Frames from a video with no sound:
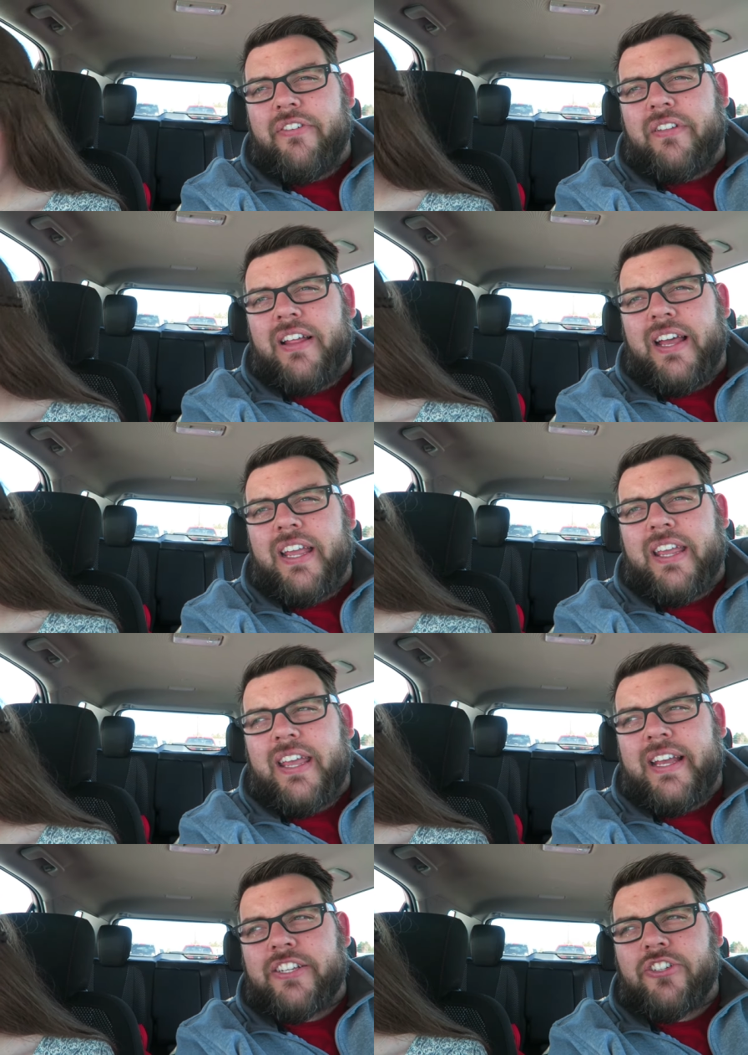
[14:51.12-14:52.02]
feel
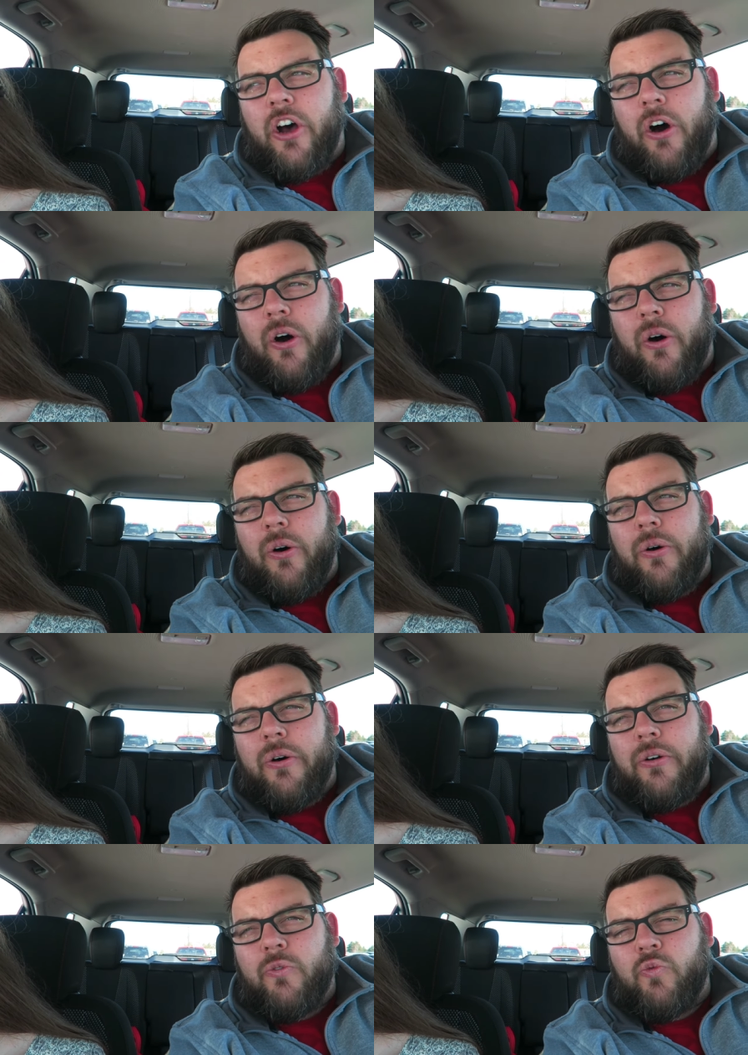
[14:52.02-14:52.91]
like it's
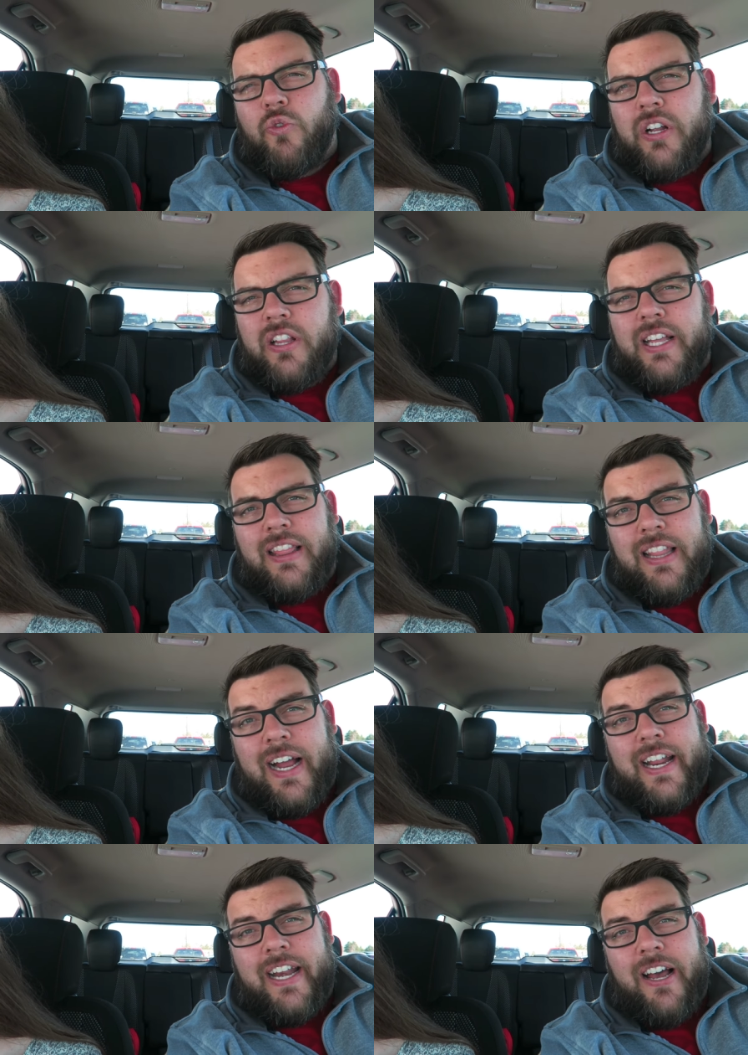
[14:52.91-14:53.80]
all really
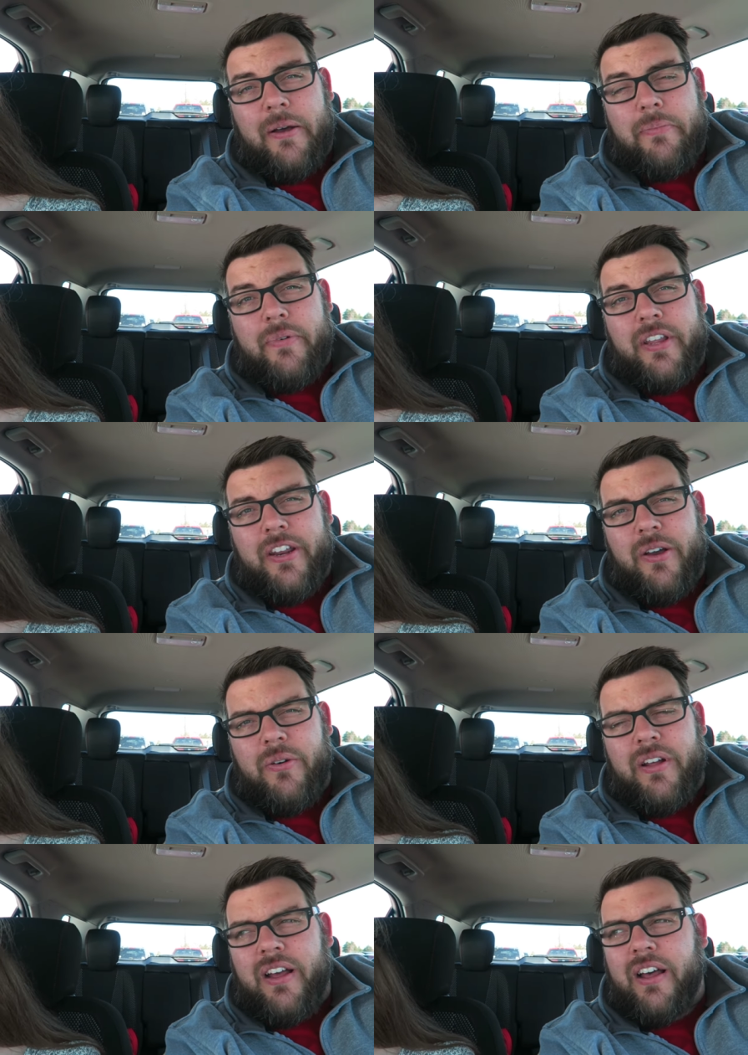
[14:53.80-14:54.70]
lining up. You
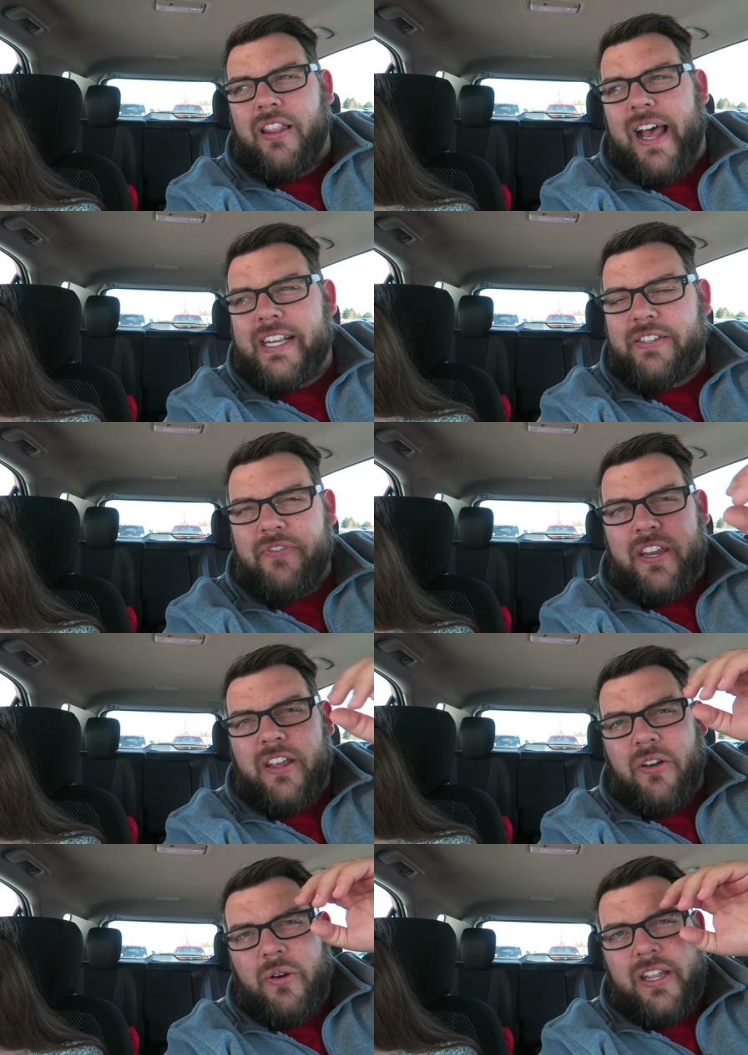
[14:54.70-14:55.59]
know, our uh, last
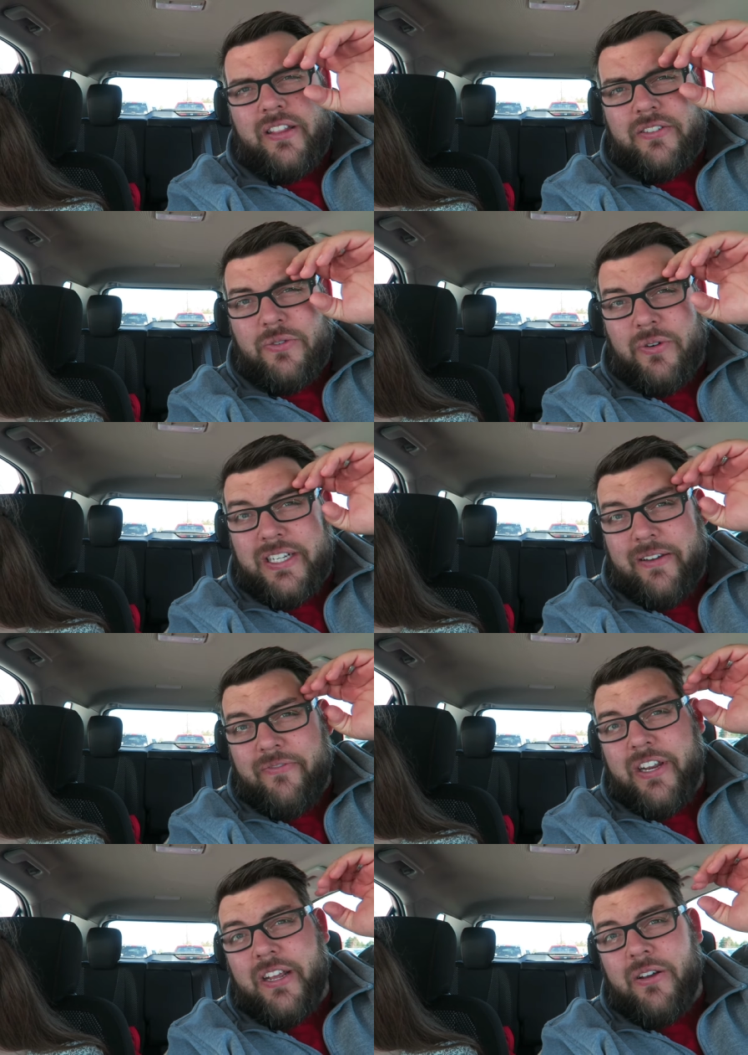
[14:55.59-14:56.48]
video in the story
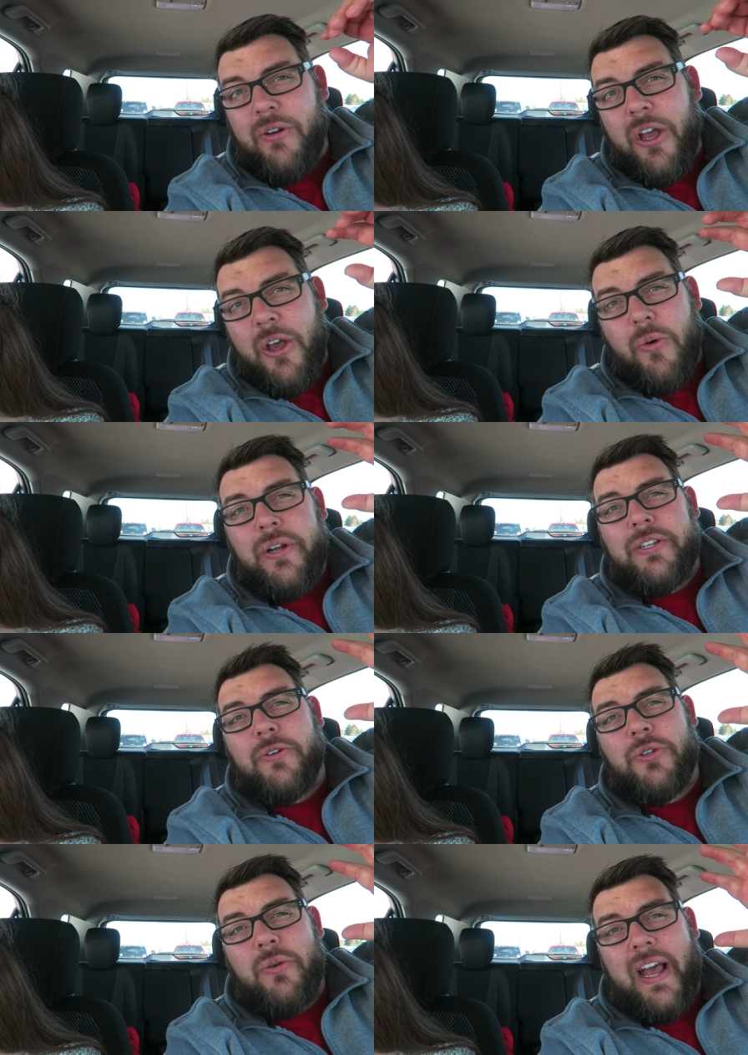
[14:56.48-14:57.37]
time video, we
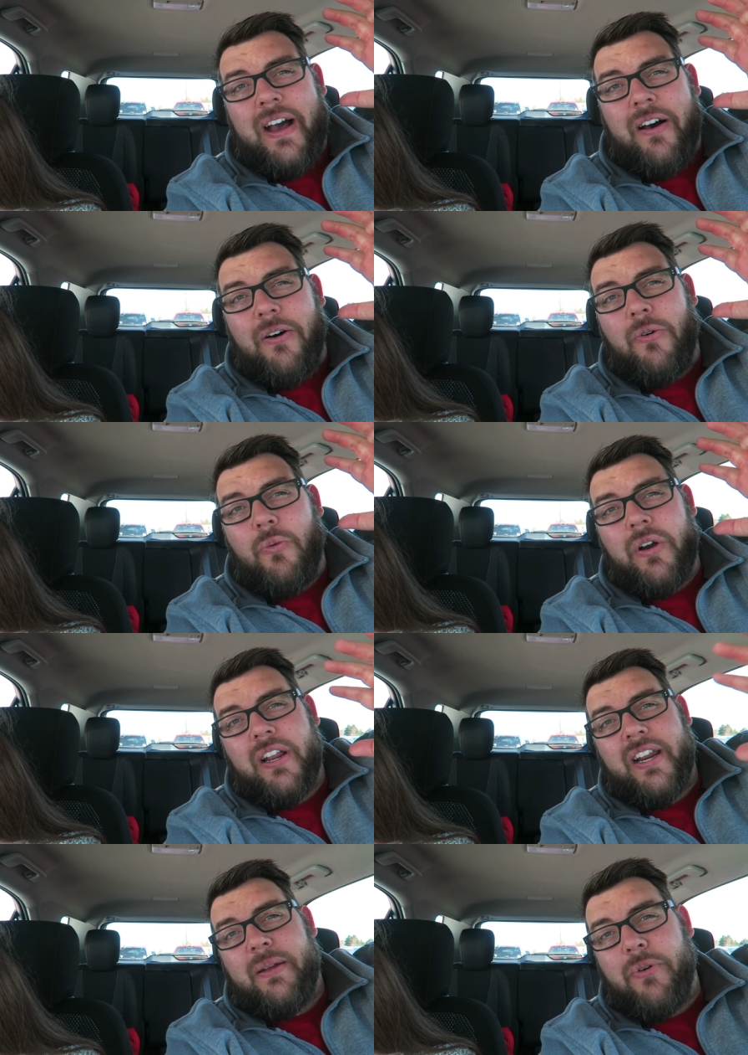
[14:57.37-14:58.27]
told you how
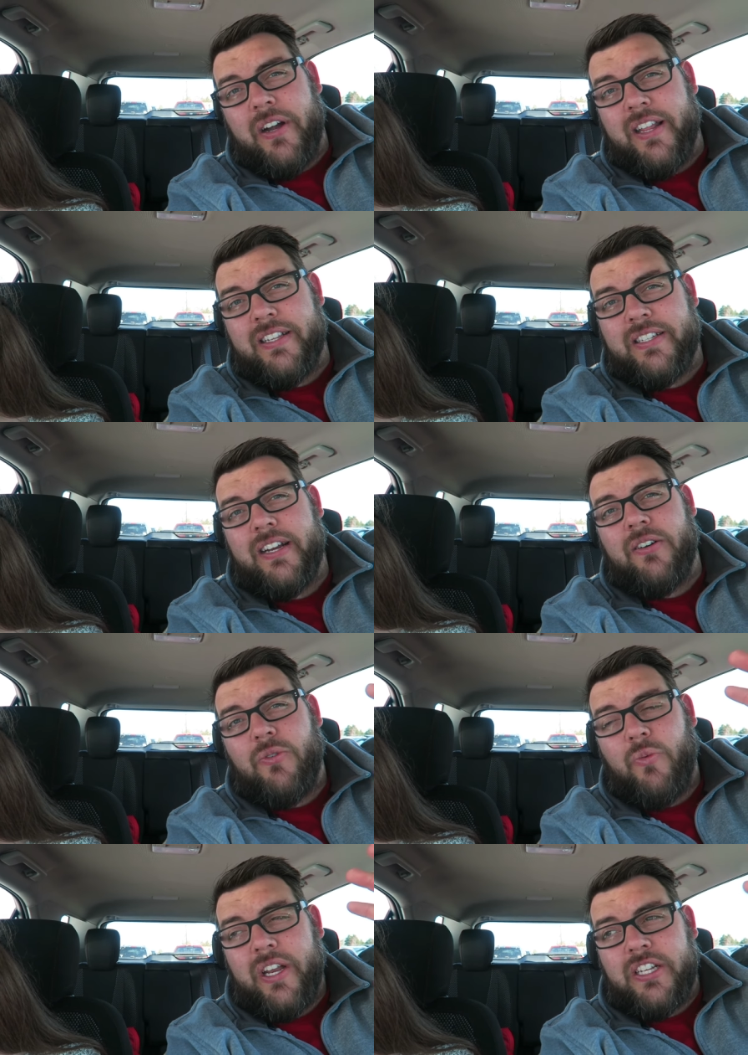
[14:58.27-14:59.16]
we're gonna get pregnant this
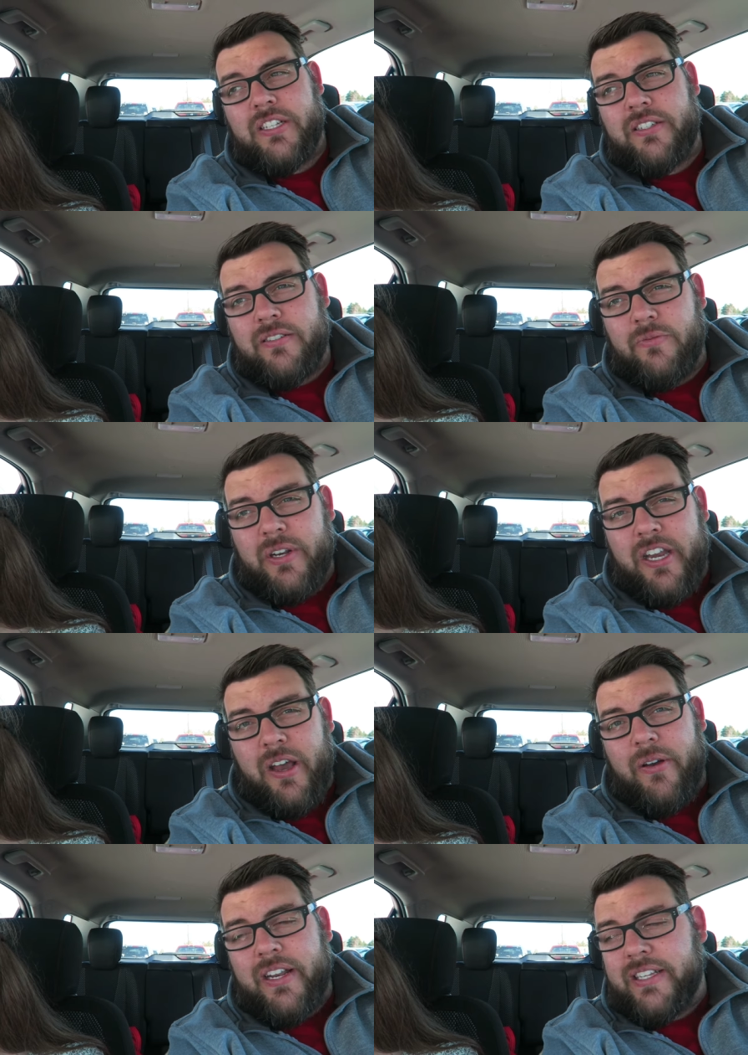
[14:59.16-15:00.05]
year. We just we
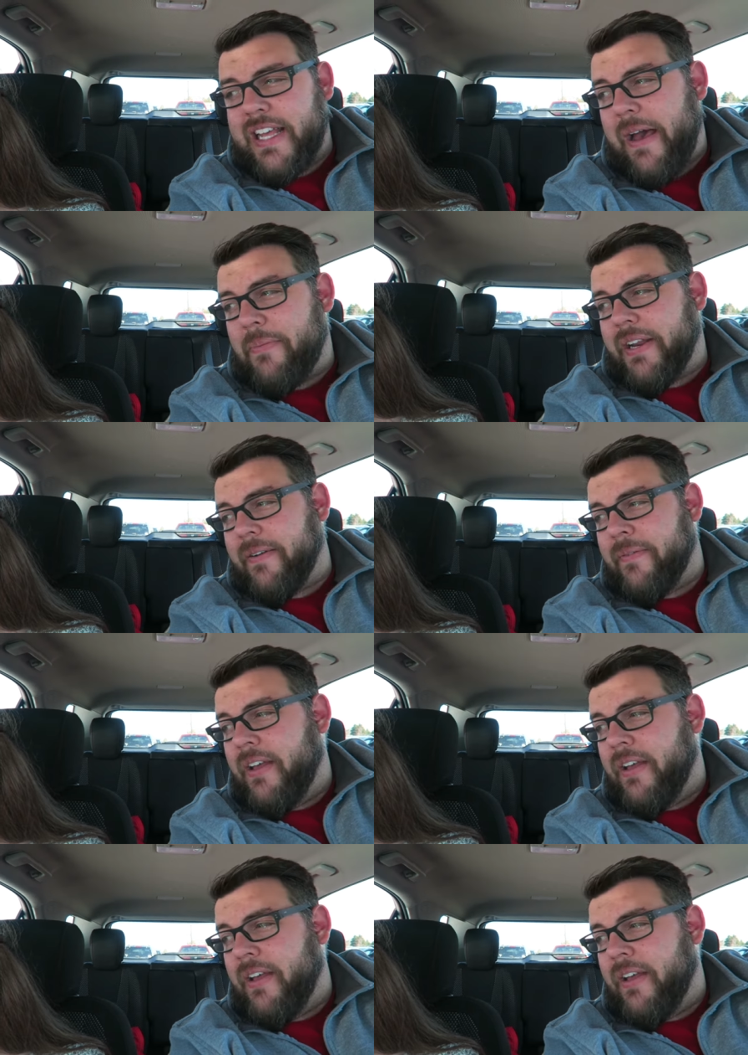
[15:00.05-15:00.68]
know it. It's happening,